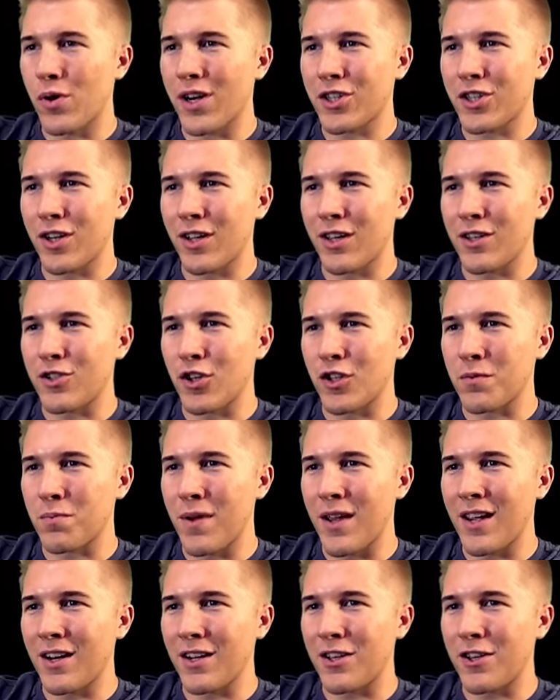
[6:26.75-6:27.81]
Russia has just
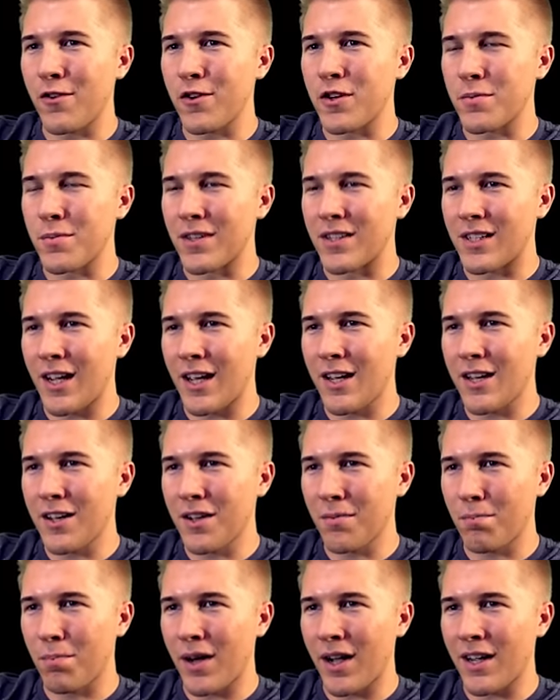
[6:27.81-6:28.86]
made a huge
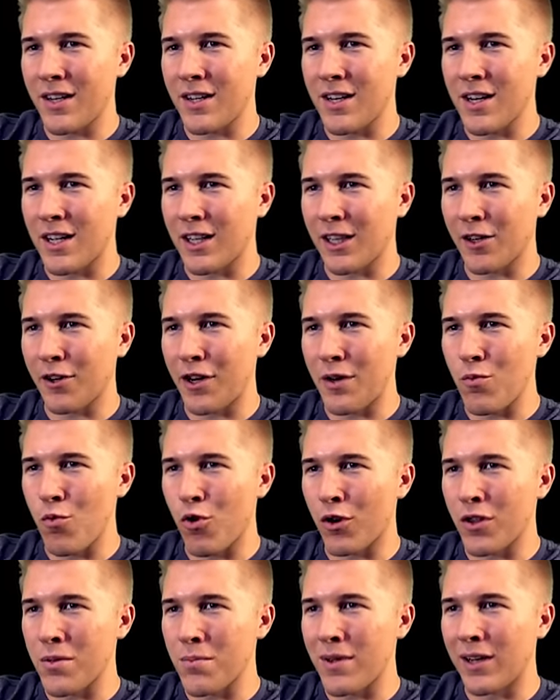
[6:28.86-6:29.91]
mistake by declaring
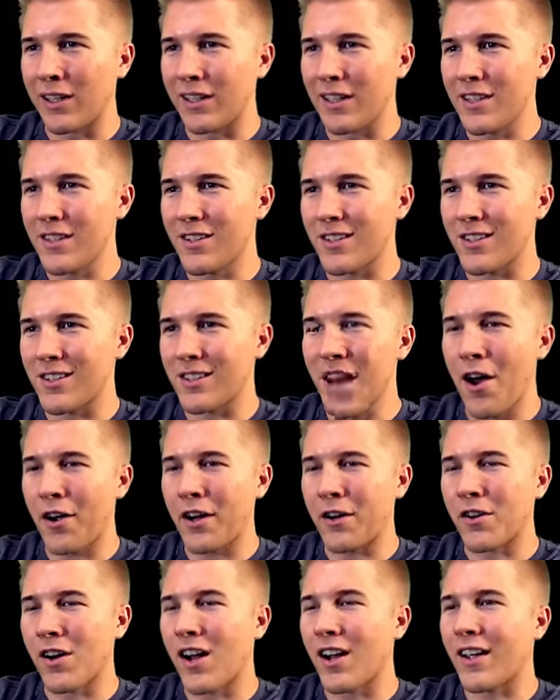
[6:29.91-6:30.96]
war on the Middle East. Now
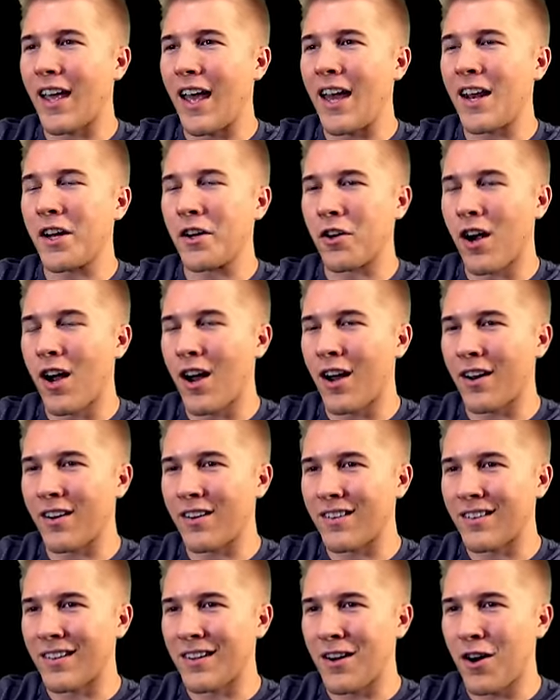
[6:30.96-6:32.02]
Iraq and
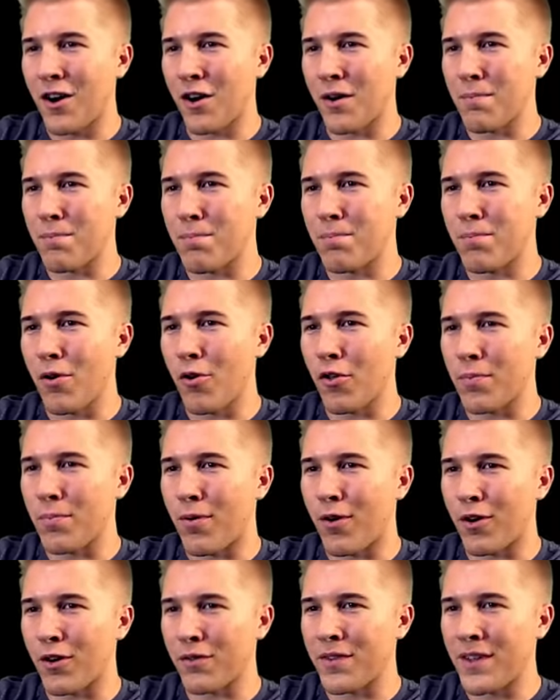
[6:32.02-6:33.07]
Iran are both
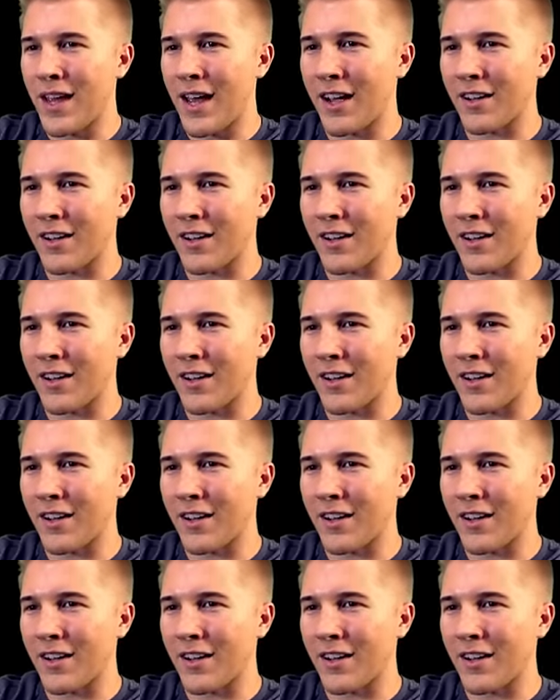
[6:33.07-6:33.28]
part of the